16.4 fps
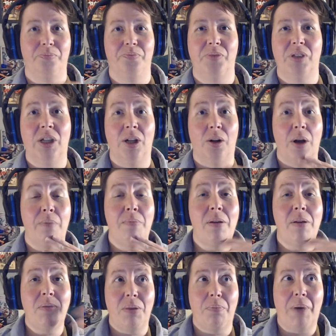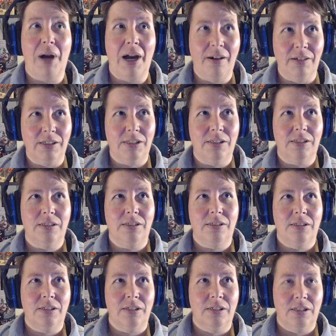And maybe the pirates,
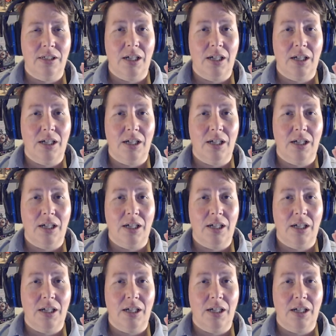the